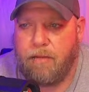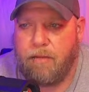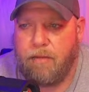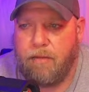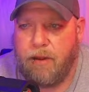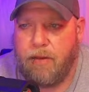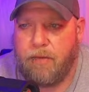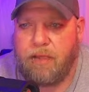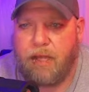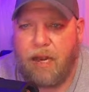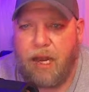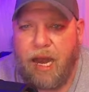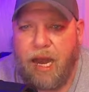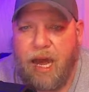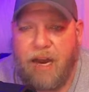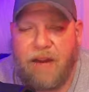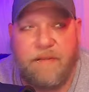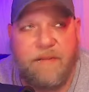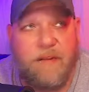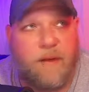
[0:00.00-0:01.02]
There was a
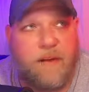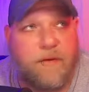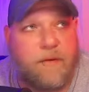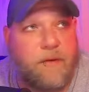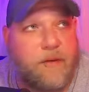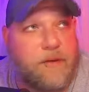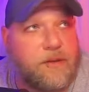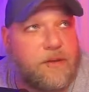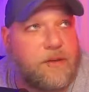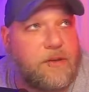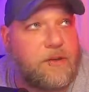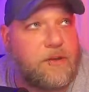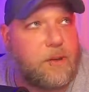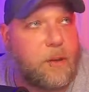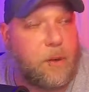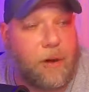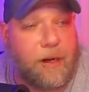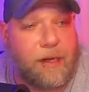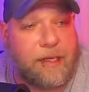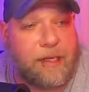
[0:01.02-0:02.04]
lot of different
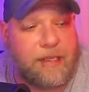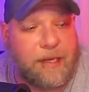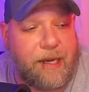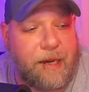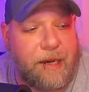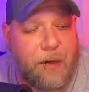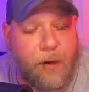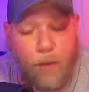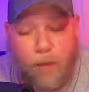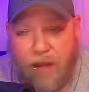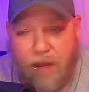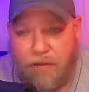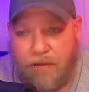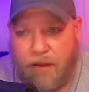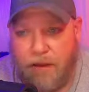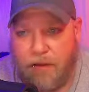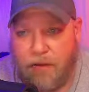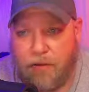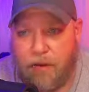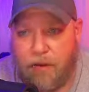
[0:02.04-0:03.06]
stories
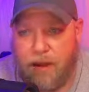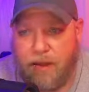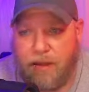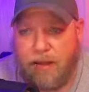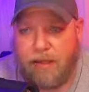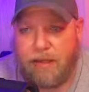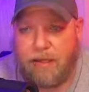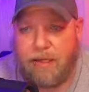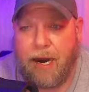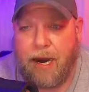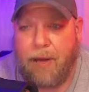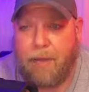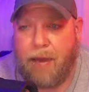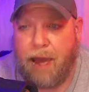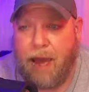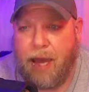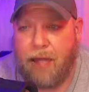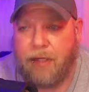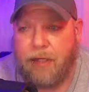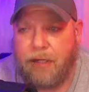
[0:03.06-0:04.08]
interweaving throughout the entire
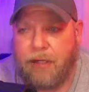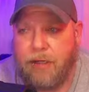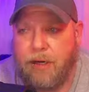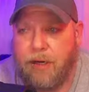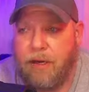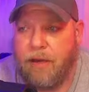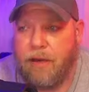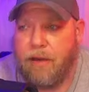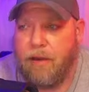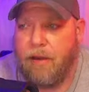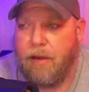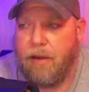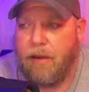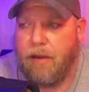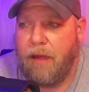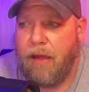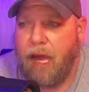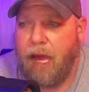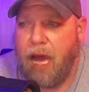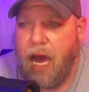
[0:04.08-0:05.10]
match.
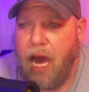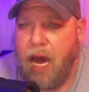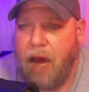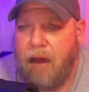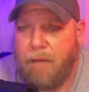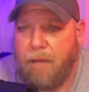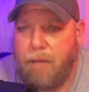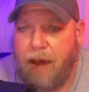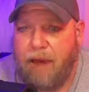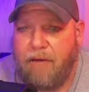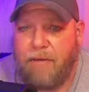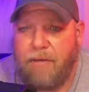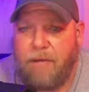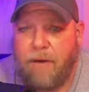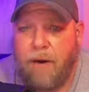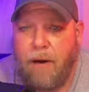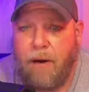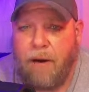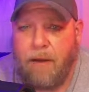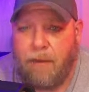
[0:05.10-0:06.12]
By
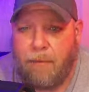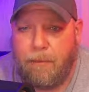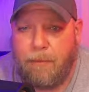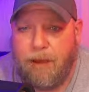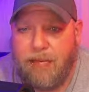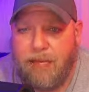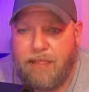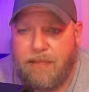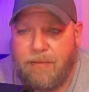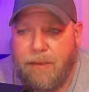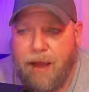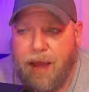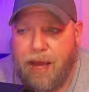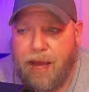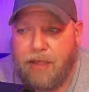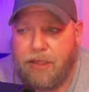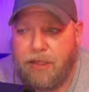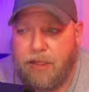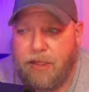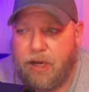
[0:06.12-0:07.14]
far the best
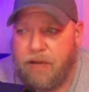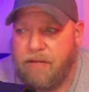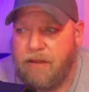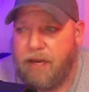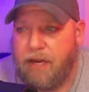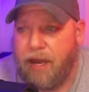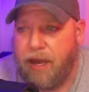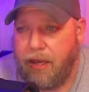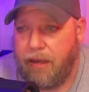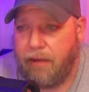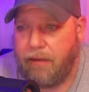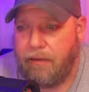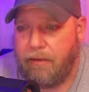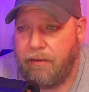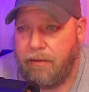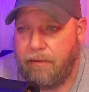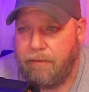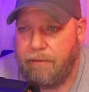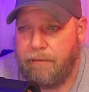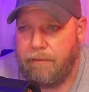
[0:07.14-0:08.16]
match of the night.
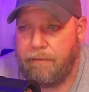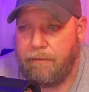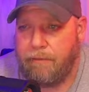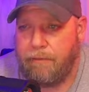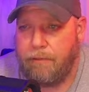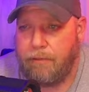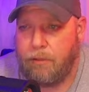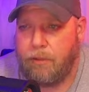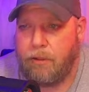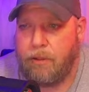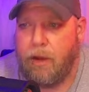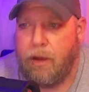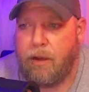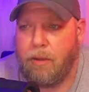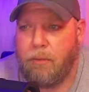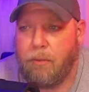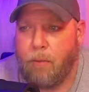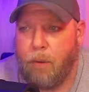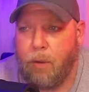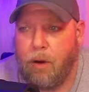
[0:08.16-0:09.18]
We'll
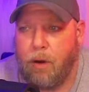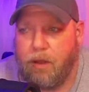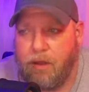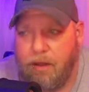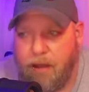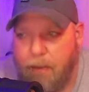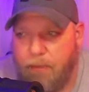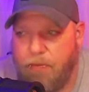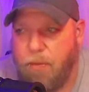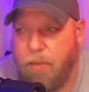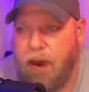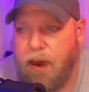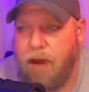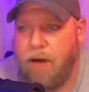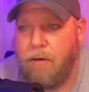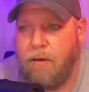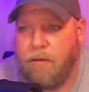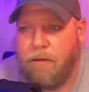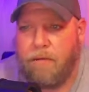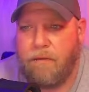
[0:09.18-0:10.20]
talk more in depth about
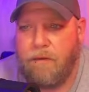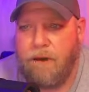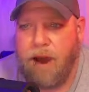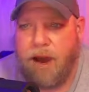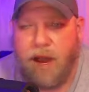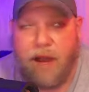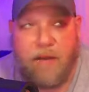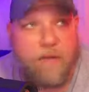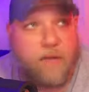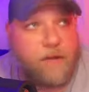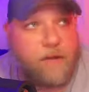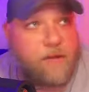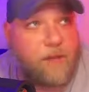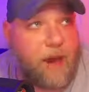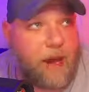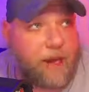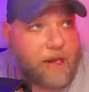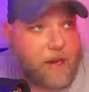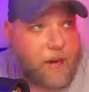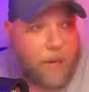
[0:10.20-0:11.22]
it on Friday for the
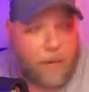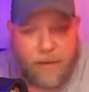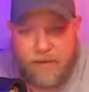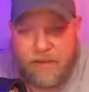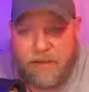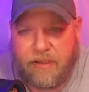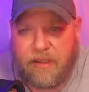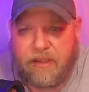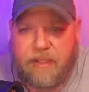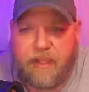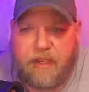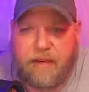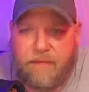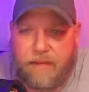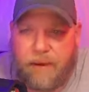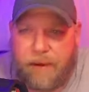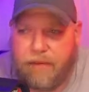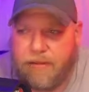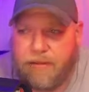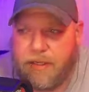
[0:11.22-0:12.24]
SmackDown preview since it
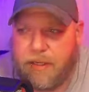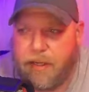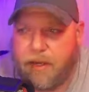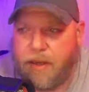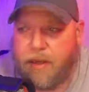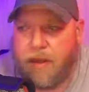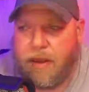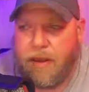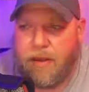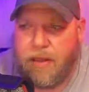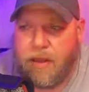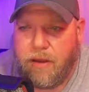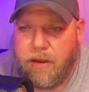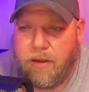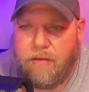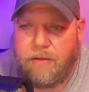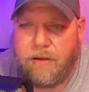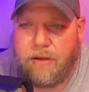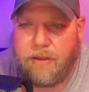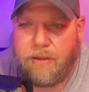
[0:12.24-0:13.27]
involves the
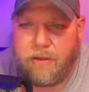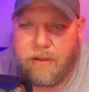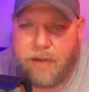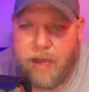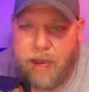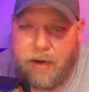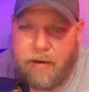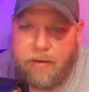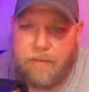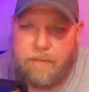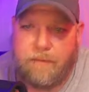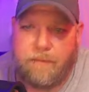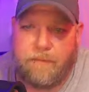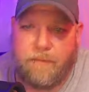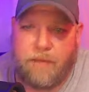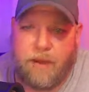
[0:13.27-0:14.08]
Universal title.